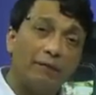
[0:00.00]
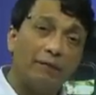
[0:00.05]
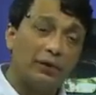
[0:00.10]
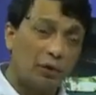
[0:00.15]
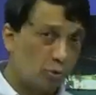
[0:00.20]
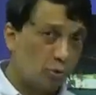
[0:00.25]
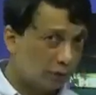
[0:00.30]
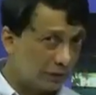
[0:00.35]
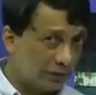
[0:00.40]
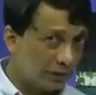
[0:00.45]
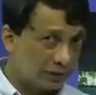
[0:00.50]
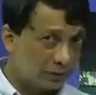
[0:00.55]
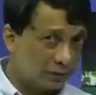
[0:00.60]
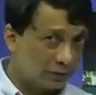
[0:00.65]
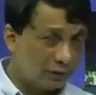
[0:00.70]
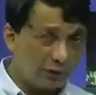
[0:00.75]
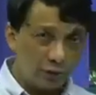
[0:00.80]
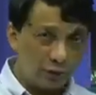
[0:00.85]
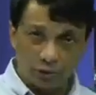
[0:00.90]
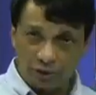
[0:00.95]
visual
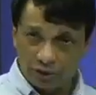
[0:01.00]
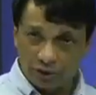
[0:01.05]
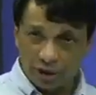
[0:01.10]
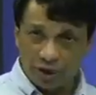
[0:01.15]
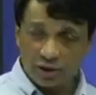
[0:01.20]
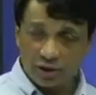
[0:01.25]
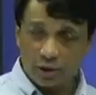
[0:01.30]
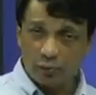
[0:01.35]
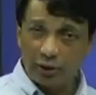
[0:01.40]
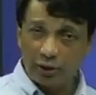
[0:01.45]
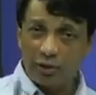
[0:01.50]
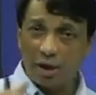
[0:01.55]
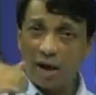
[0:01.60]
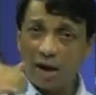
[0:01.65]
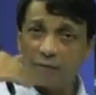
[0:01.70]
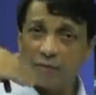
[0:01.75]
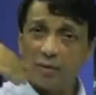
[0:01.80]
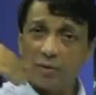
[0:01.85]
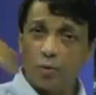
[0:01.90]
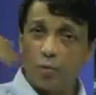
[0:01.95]
fields, visual charts where you
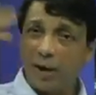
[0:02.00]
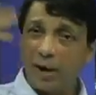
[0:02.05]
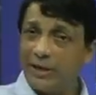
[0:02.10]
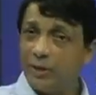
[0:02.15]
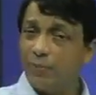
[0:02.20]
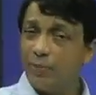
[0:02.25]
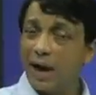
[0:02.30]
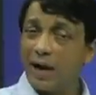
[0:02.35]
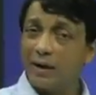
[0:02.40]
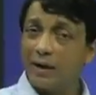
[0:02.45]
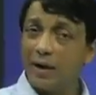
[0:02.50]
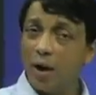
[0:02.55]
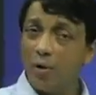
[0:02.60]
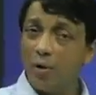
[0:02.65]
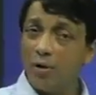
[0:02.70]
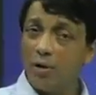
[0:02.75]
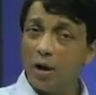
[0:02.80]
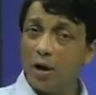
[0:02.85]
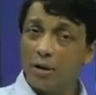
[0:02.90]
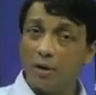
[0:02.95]
have a white
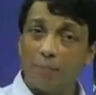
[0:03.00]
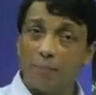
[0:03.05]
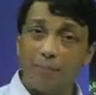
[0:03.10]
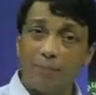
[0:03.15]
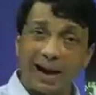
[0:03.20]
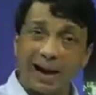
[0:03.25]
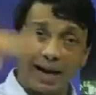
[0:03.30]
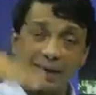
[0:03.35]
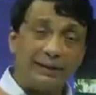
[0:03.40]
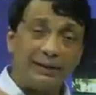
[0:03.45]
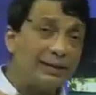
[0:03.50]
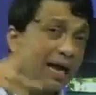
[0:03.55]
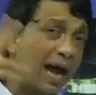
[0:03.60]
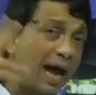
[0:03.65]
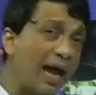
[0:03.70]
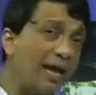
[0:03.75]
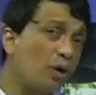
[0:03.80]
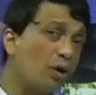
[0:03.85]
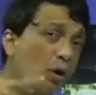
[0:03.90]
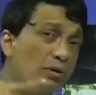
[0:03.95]
background and a black. These are
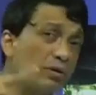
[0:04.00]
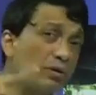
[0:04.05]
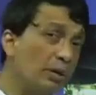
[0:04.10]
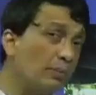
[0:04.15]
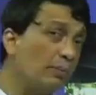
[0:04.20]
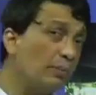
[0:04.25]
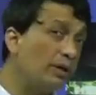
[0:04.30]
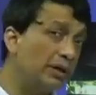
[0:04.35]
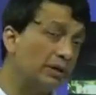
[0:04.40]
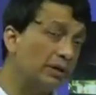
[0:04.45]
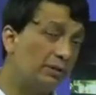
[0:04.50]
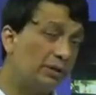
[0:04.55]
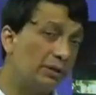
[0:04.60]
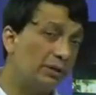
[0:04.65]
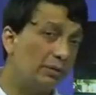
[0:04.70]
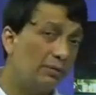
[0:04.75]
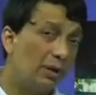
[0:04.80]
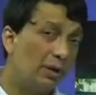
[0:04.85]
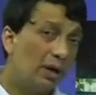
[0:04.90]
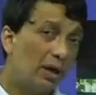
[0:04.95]
high contrast, anybody can read
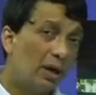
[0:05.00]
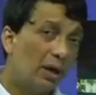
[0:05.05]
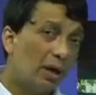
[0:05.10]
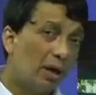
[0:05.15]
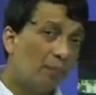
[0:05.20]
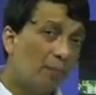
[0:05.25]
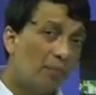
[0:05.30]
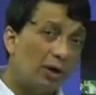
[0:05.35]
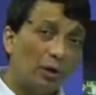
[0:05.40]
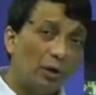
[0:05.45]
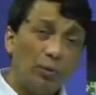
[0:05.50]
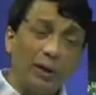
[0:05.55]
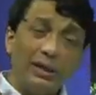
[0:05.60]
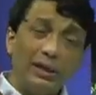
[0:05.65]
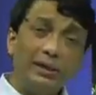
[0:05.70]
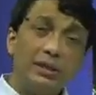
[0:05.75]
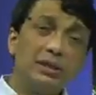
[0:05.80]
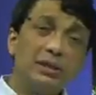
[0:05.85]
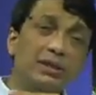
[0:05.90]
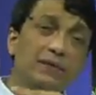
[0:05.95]
them. But
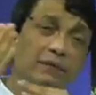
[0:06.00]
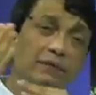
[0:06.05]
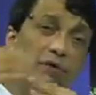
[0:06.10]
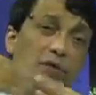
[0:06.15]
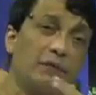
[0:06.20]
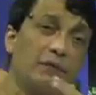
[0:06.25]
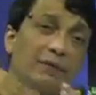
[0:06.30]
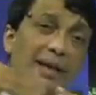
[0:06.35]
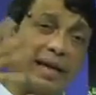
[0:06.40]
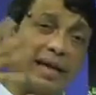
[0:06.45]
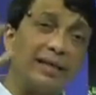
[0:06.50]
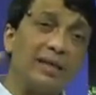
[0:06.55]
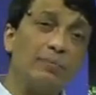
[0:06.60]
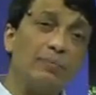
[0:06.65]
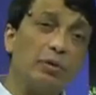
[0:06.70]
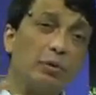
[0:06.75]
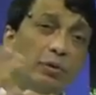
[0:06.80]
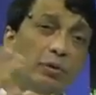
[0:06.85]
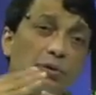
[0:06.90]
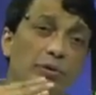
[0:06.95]
when there's a difference of
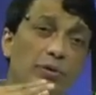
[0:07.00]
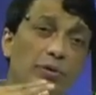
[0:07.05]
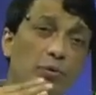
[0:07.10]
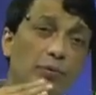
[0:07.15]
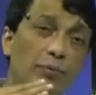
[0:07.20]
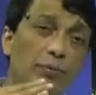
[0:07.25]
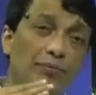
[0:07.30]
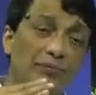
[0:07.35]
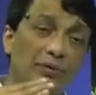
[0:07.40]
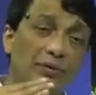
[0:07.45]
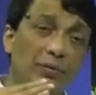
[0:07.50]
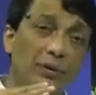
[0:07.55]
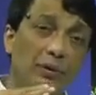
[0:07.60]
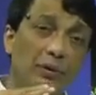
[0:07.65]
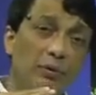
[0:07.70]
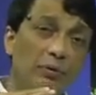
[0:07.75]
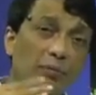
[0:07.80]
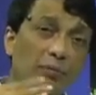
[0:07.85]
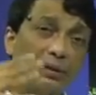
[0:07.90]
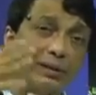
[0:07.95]
lighting between the two, you
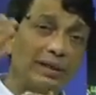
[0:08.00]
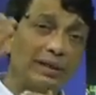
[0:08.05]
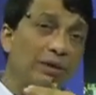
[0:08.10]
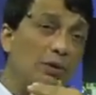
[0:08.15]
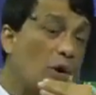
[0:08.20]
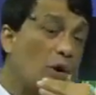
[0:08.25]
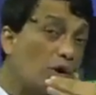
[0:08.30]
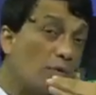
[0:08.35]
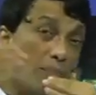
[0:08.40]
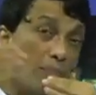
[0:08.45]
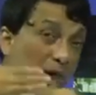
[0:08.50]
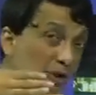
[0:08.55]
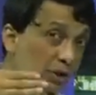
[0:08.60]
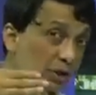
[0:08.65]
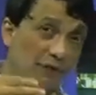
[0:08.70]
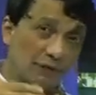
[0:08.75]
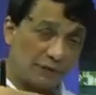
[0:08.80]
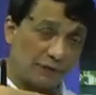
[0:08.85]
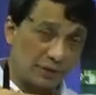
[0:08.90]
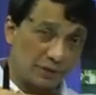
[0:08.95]
know, when there's not
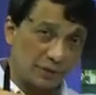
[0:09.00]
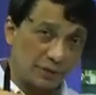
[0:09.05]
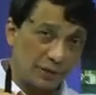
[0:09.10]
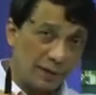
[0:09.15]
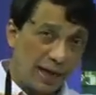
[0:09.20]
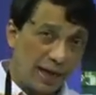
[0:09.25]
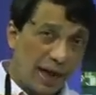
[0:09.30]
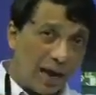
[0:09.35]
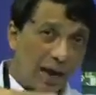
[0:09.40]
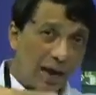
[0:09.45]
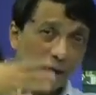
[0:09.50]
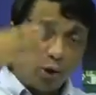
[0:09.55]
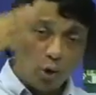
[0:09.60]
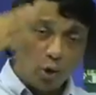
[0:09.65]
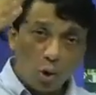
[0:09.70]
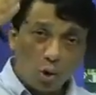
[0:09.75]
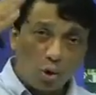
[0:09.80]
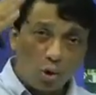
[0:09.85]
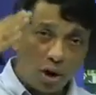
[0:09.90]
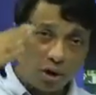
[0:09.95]
much difference,
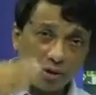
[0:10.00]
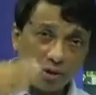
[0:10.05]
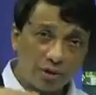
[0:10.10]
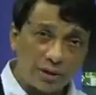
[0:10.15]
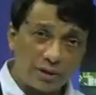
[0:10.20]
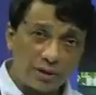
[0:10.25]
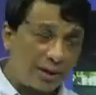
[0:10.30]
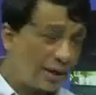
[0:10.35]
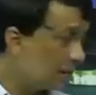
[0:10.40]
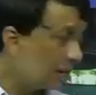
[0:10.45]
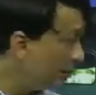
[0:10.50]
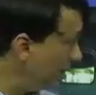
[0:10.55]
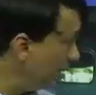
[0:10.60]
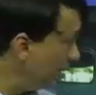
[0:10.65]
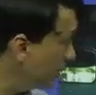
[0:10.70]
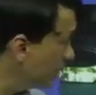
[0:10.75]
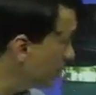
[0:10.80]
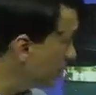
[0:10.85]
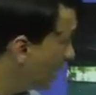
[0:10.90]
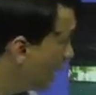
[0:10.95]
low contrast lighting
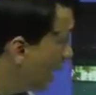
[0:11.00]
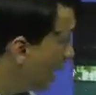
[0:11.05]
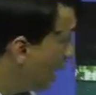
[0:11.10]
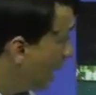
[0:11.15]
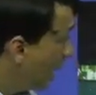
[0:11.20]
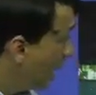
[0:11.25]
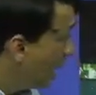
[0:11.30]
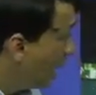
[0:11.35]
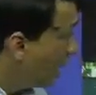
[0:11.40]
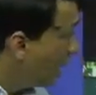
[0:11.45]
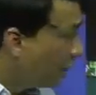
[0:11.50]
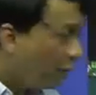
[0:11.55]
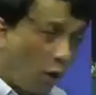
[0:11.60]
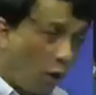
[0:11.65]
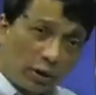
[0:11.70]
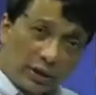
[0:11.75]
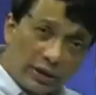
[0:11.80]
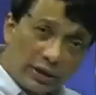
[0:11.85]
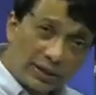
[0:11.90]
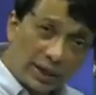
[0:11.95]
means a
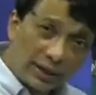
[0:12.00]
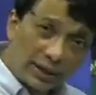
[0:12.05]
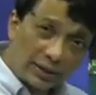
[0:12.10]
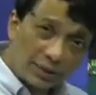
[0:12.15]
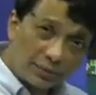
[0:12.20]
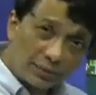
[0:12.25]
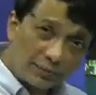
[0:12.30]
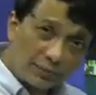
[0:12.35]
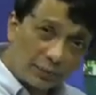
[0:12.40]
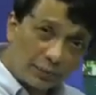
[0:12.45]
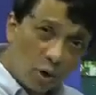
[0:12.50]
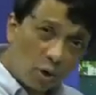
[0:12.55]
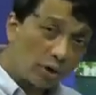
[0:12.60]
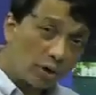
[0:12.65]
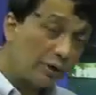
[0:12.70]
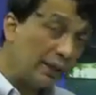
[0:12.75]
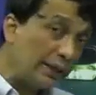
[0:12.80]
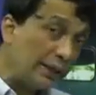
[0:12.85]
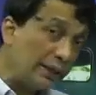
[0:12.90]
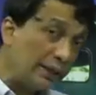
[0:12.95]
foggy night
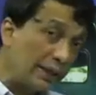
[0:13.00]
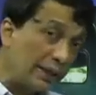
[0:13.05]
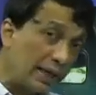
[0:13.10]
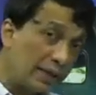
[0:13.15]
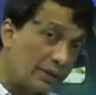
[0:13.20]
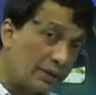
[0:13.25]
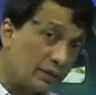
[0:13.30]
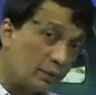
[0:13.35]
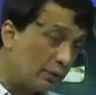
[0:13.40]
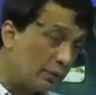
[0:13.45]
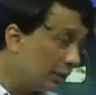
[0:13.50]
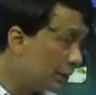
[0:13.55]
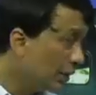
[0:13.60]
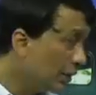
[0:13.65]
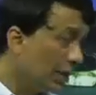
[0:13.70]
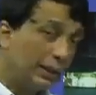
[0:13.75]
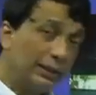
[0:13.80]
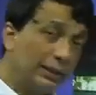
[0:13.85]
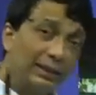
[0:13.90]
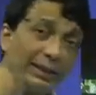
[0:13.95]
or a rainy night where
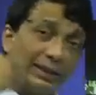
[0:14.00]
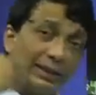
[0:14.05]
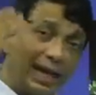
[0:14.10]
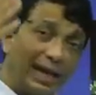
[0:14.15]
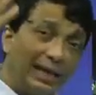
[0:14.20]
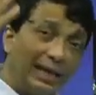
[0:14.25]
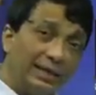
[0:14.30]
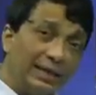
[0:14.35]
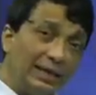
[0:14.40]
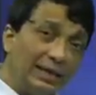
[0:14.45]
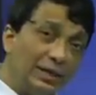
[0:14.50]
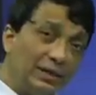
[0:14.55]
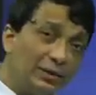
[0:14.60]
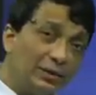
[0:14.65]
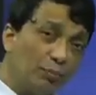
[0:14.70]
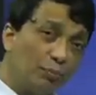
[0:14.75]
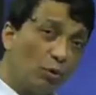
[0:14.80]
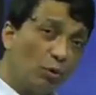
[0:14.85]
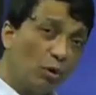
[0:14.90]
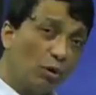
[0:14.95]
the lighting
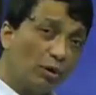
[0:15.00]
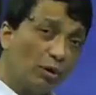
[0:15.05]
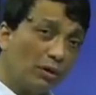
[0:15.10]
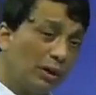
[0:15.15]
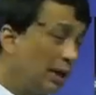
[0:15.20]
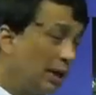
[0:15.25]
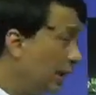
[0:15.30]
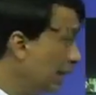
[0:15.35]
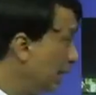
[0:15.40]
is poor